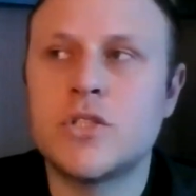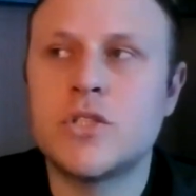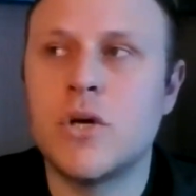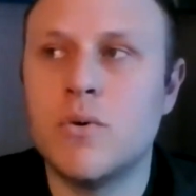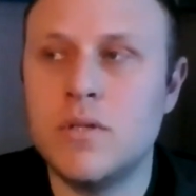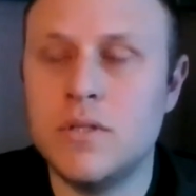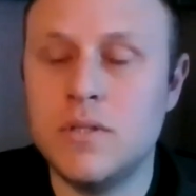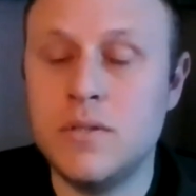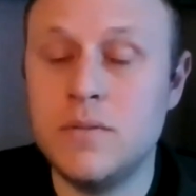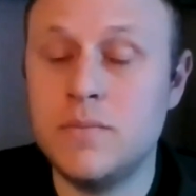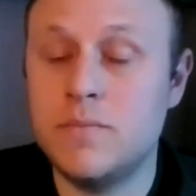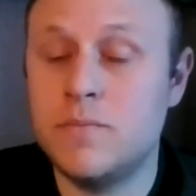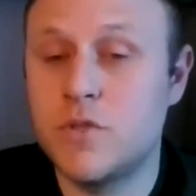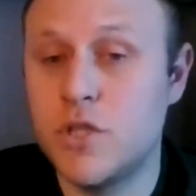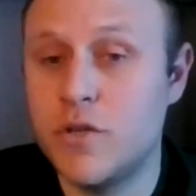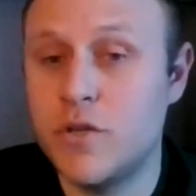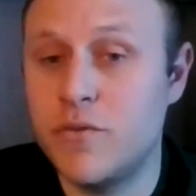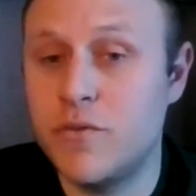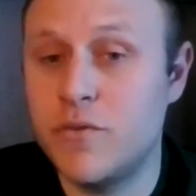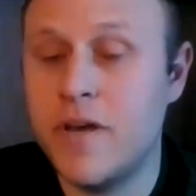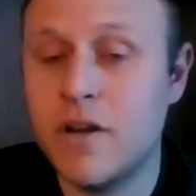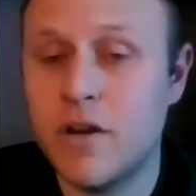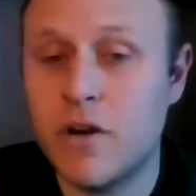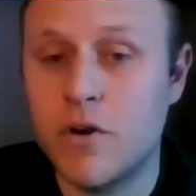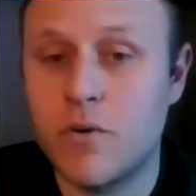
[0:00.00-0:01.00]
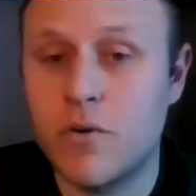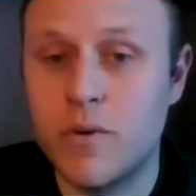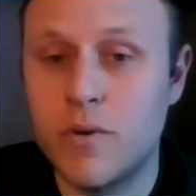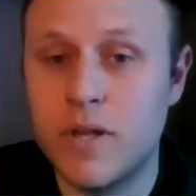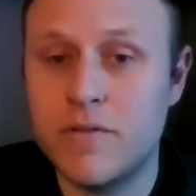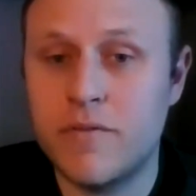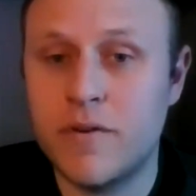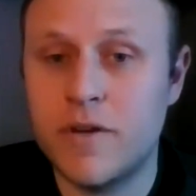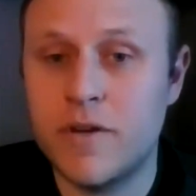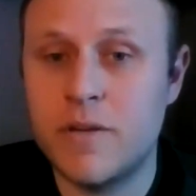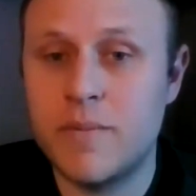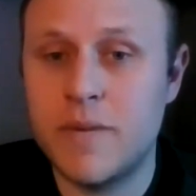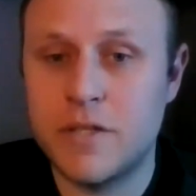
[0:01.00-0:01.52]
So you've hit on a
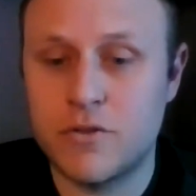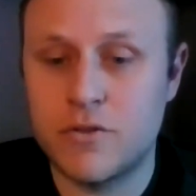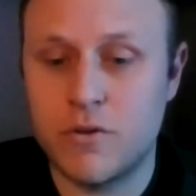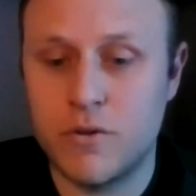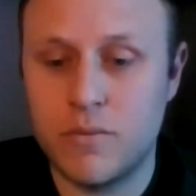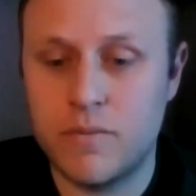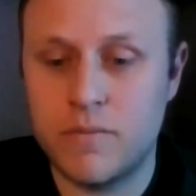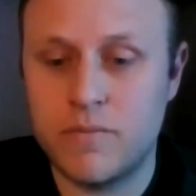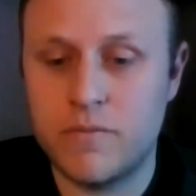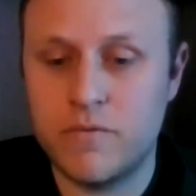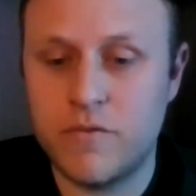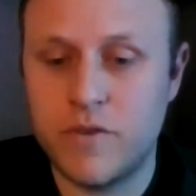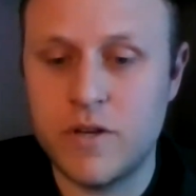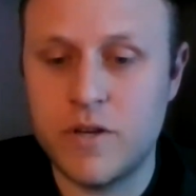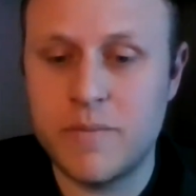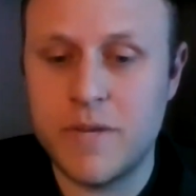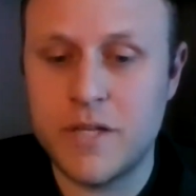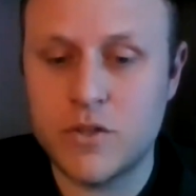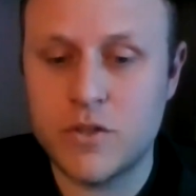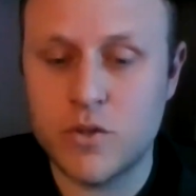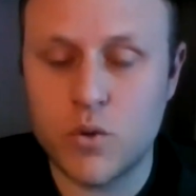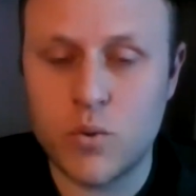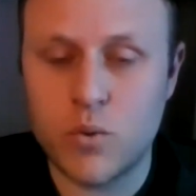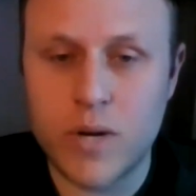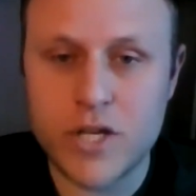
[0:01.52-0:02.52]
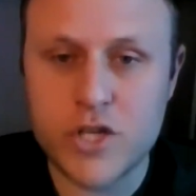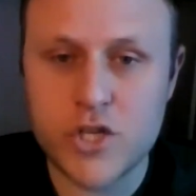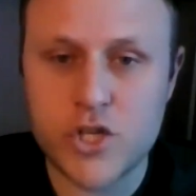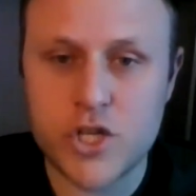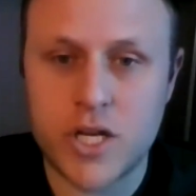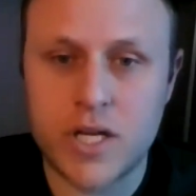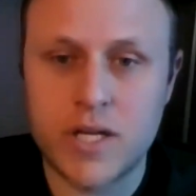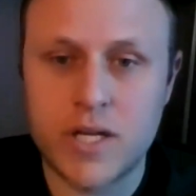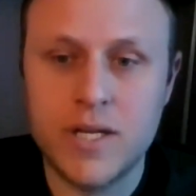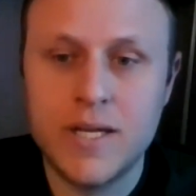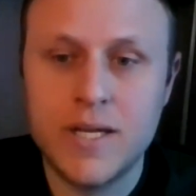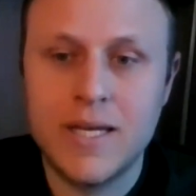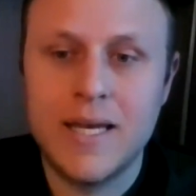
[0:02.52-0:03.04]
really fundamental
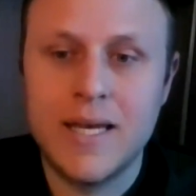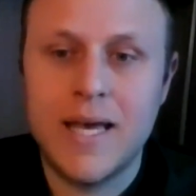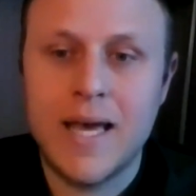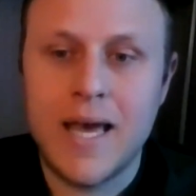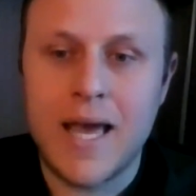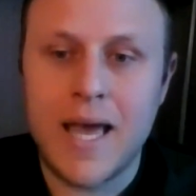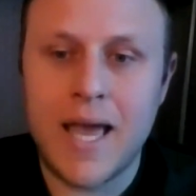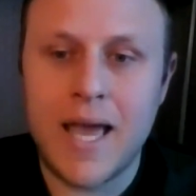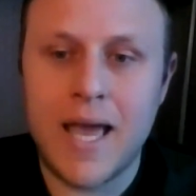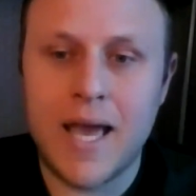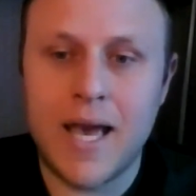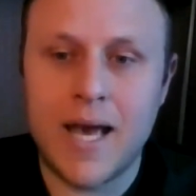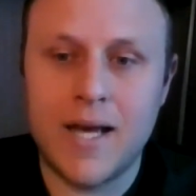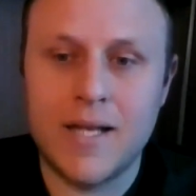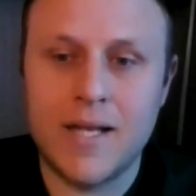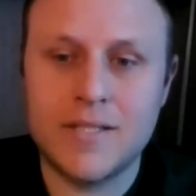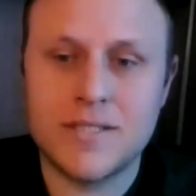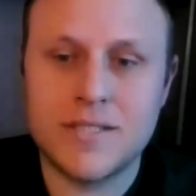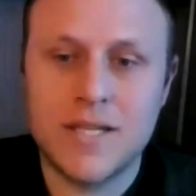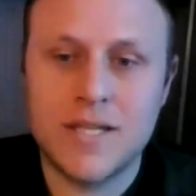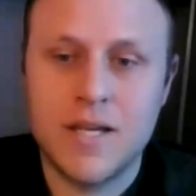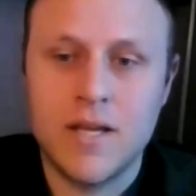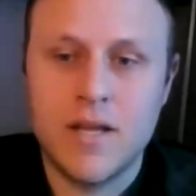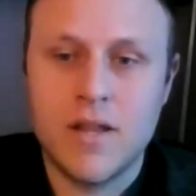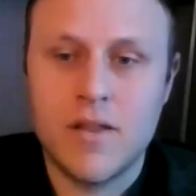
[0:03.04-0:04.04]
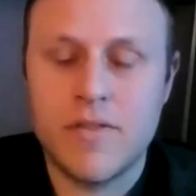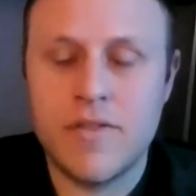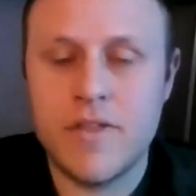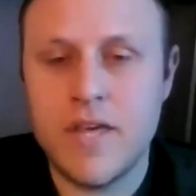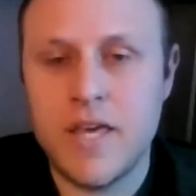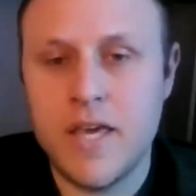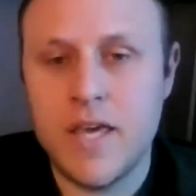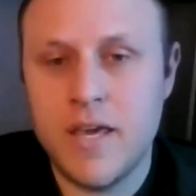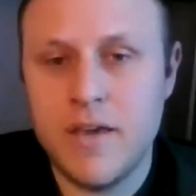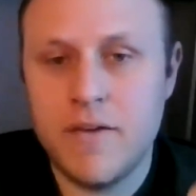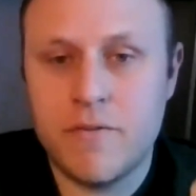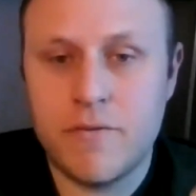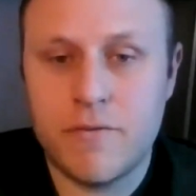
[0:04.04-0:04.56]
question. And
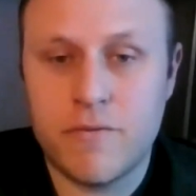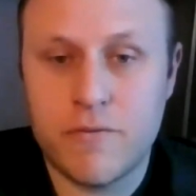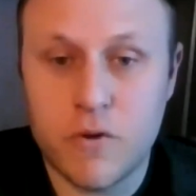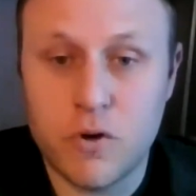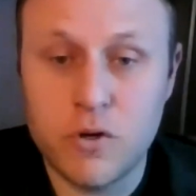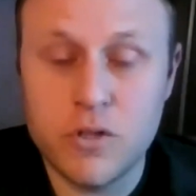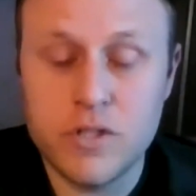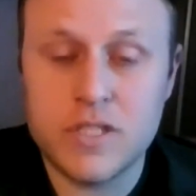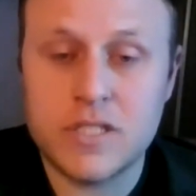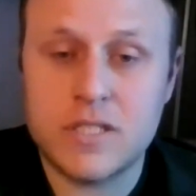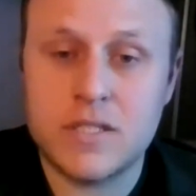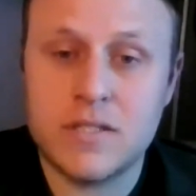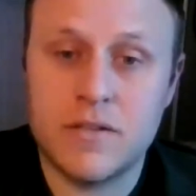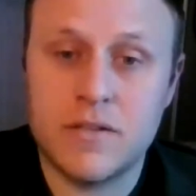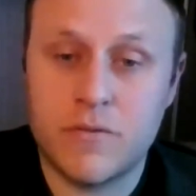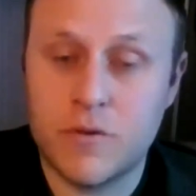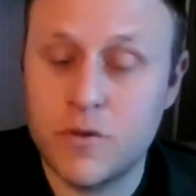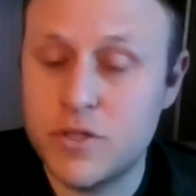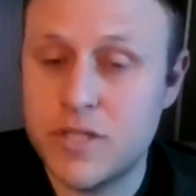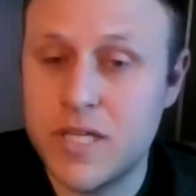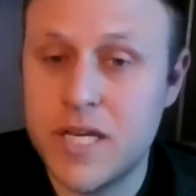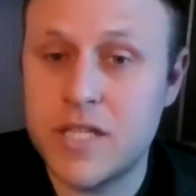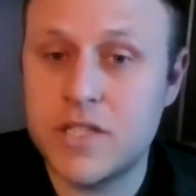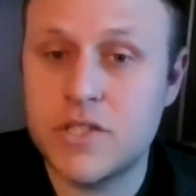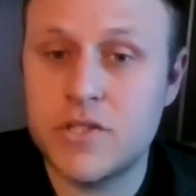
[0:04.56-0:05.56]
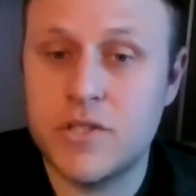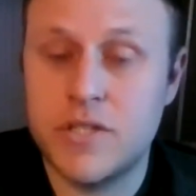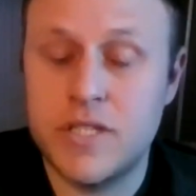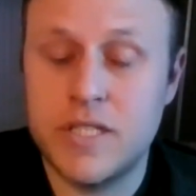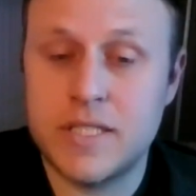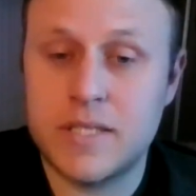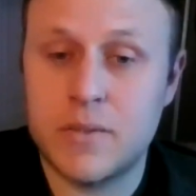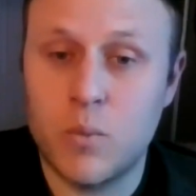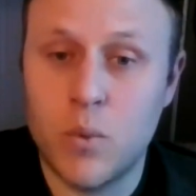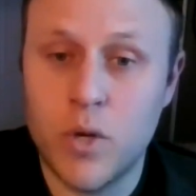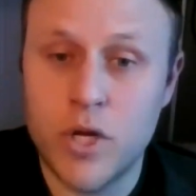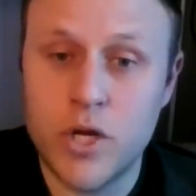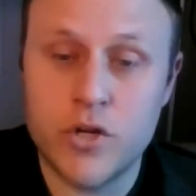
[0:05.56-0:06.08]
the first answer
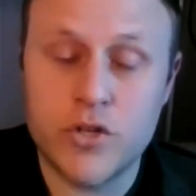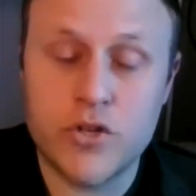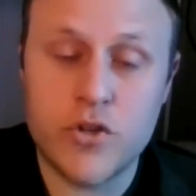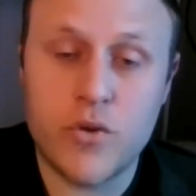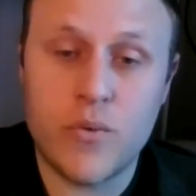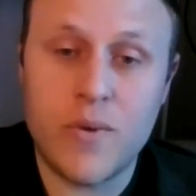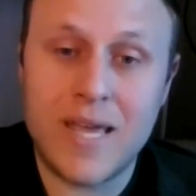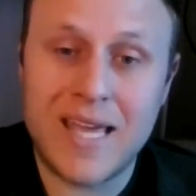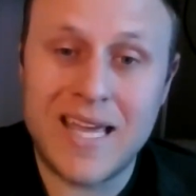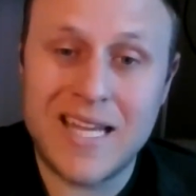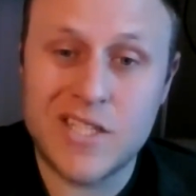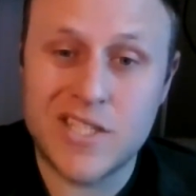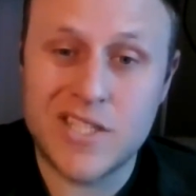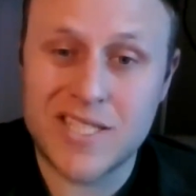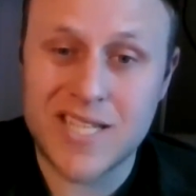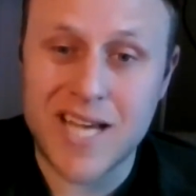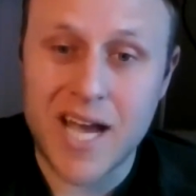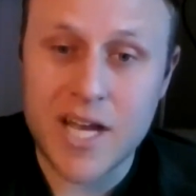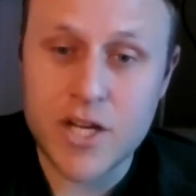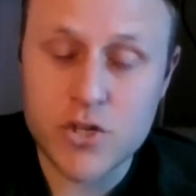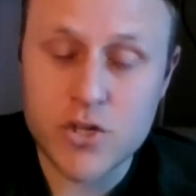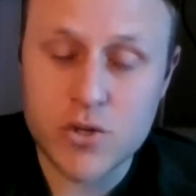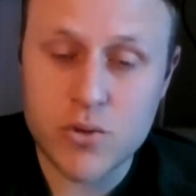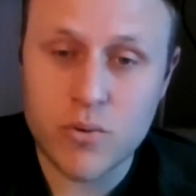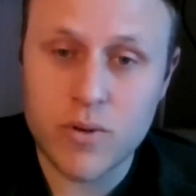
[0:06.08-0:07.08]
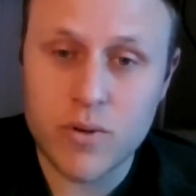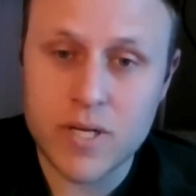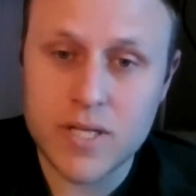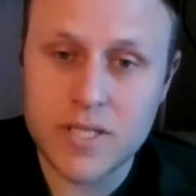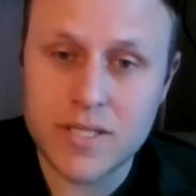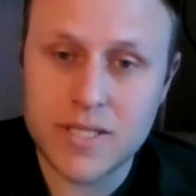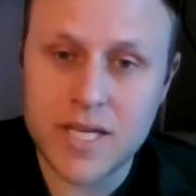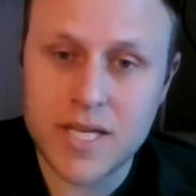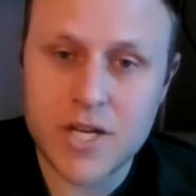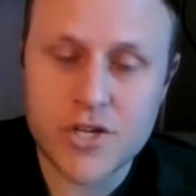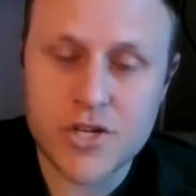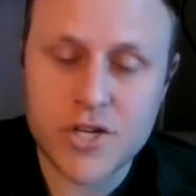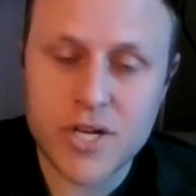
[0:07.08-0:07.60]
is what you're doing inside your
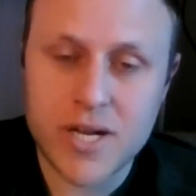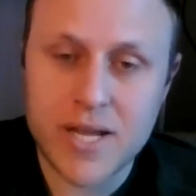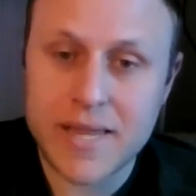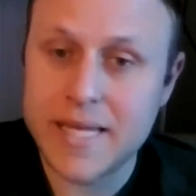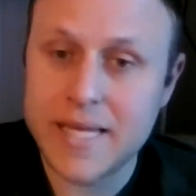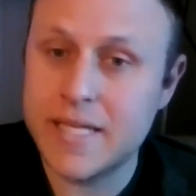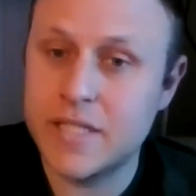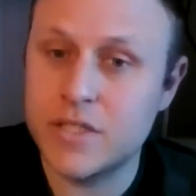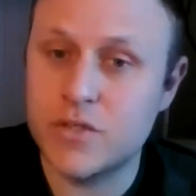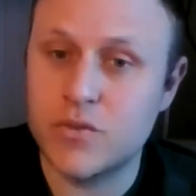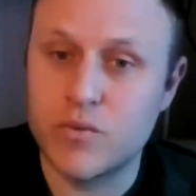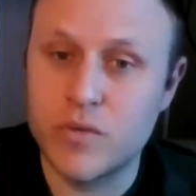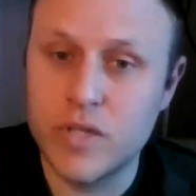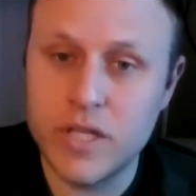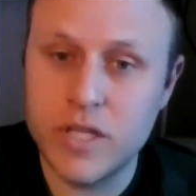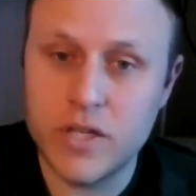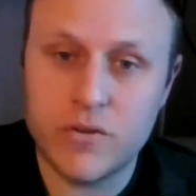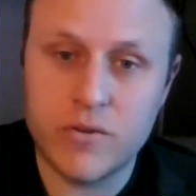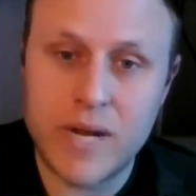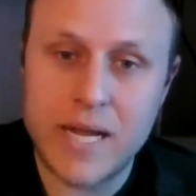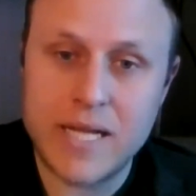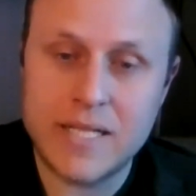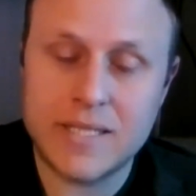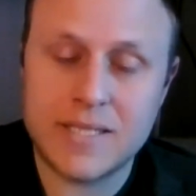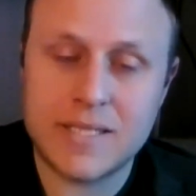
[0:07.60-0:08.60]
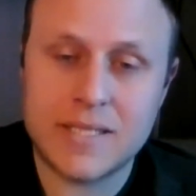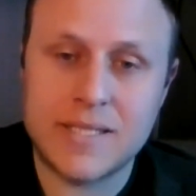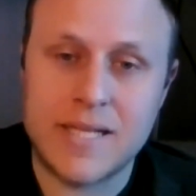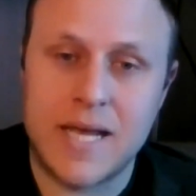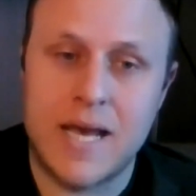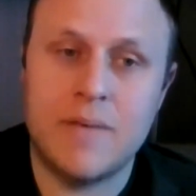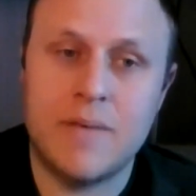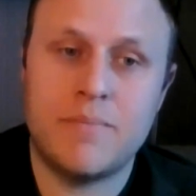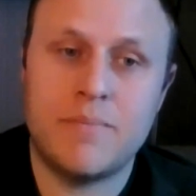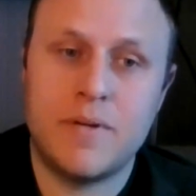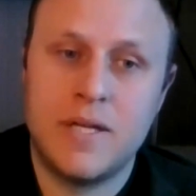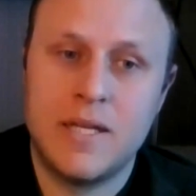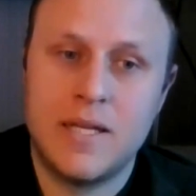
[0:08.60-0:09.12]
organization, I think is a really great
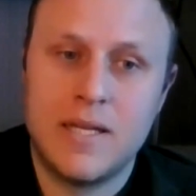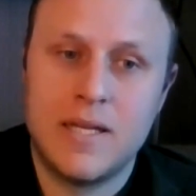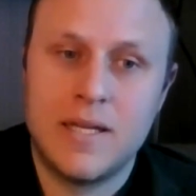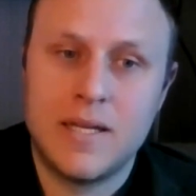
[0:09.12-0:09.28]
step.